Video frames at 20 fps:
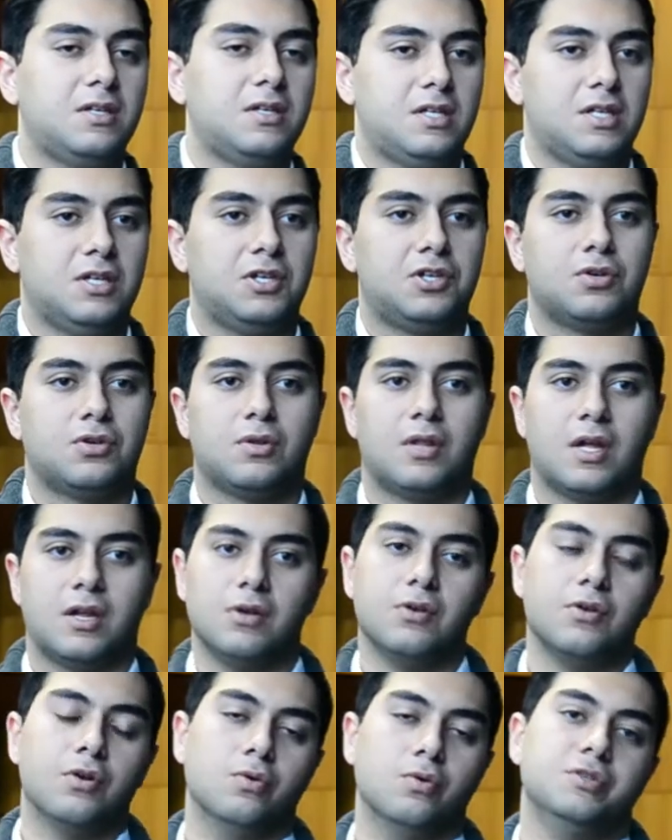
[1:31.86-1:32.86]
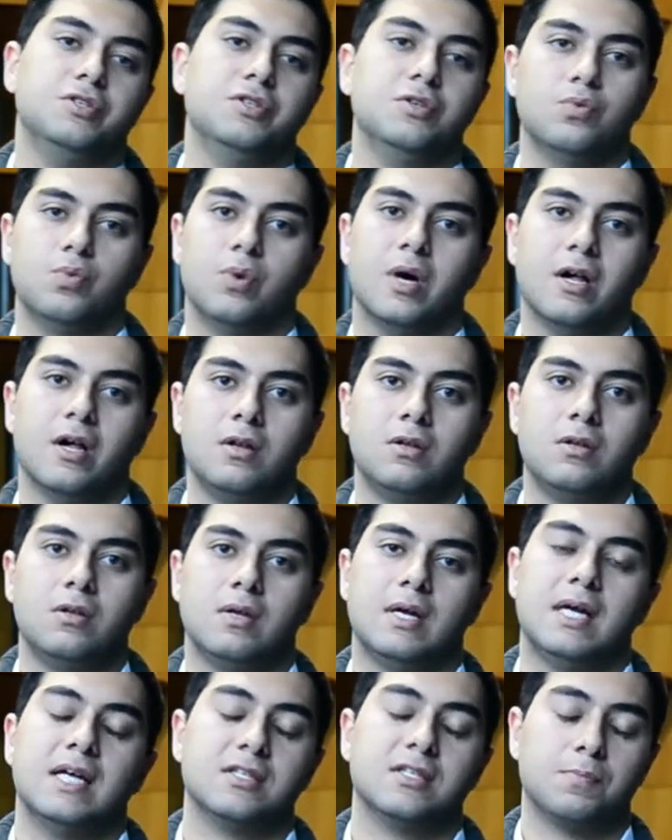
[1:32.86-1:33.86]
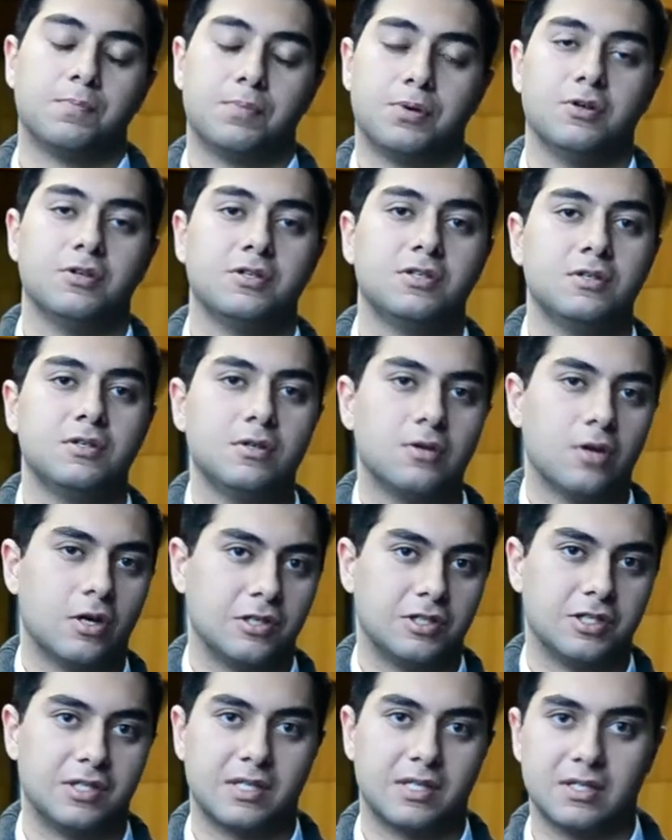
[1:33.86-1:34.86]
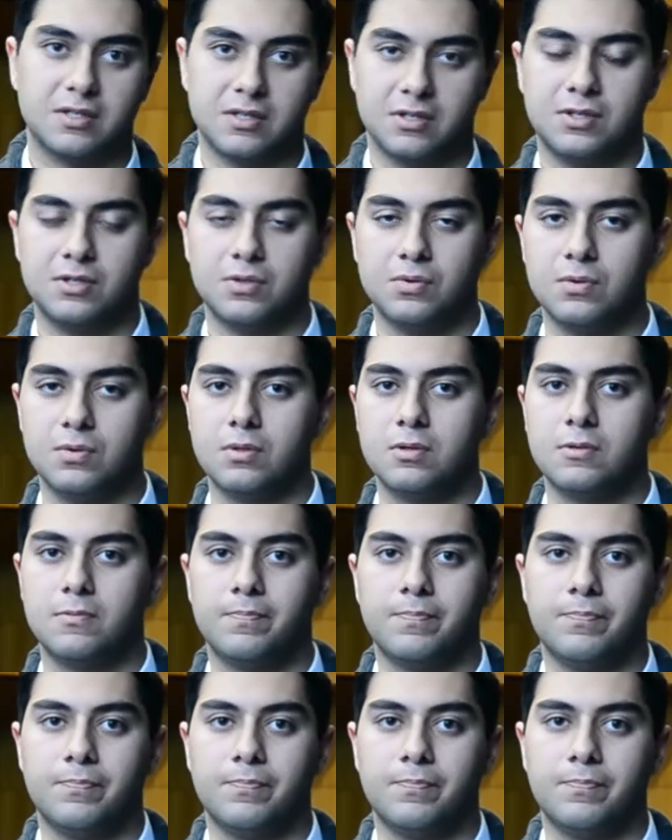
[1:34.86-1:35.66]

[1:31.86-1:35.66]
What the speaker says: teacher that knows you well as a person, not just as a student,